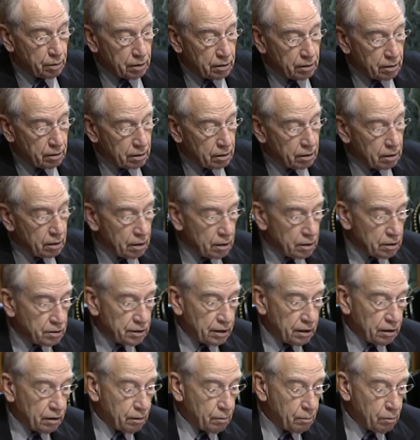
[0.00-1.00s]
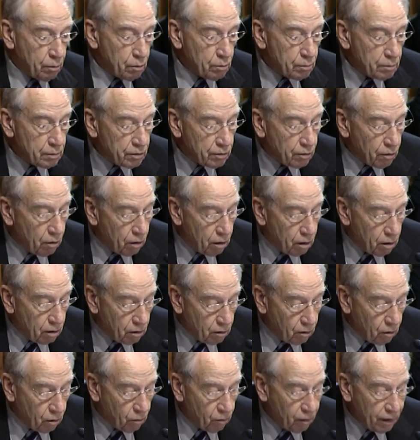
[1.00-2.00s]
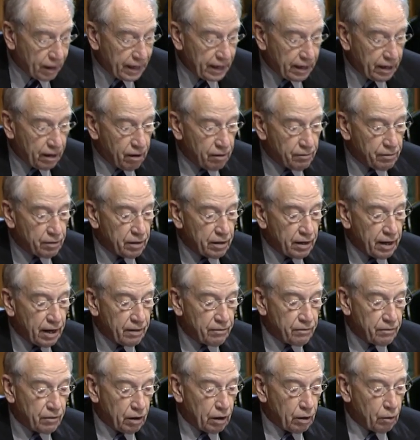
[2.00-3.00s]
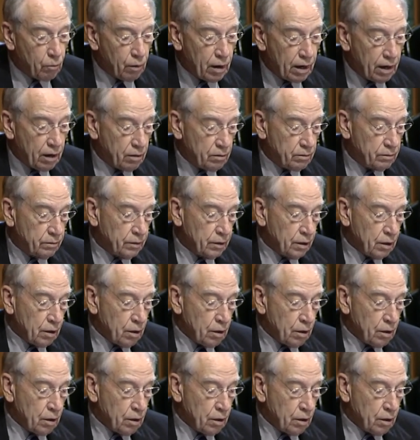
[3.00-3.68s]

but the Senator Blumenthal already covered that very well.